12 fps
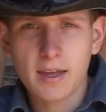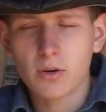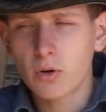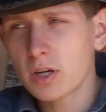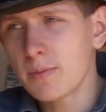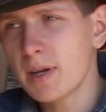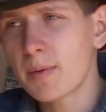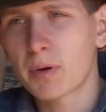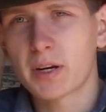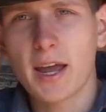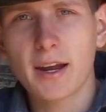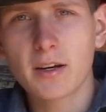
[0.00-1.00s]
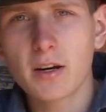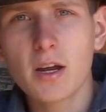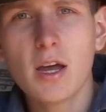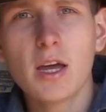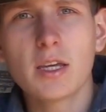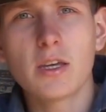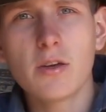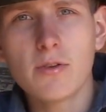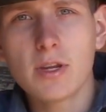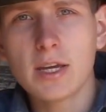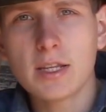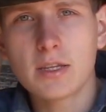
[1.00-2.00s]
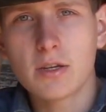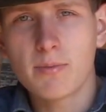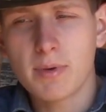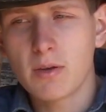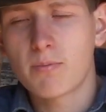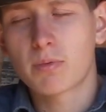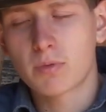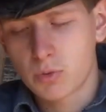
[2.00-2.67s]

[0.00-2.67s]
In order to be a protector, you need to be